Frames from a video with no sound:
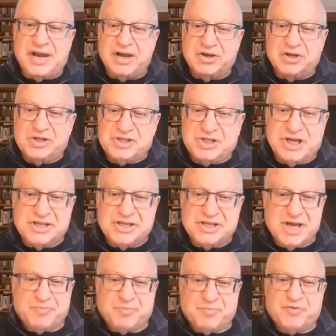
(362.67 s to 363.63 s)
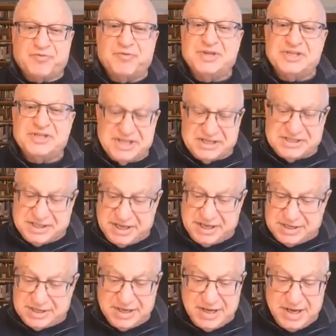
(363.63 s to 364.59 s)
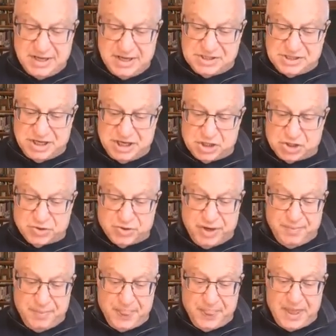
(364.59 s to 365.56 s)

you see an example from the 16th century.